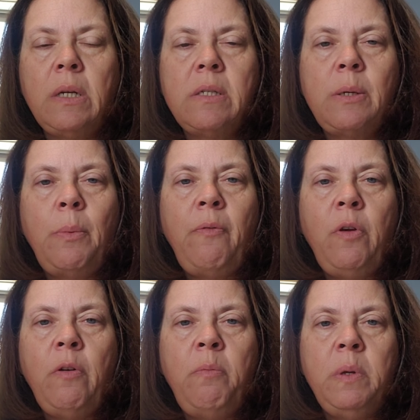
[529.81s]
and some of
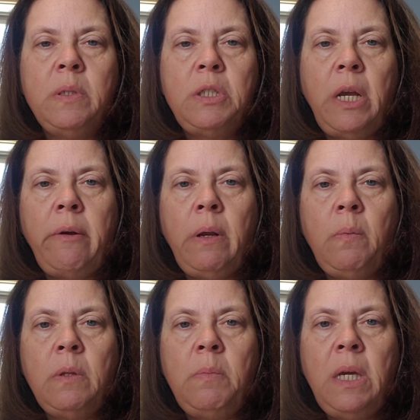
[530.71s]
you have been sharing
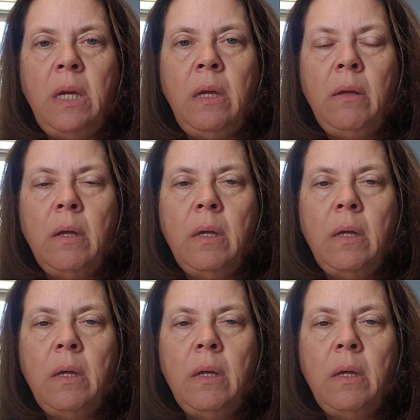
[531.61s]
with me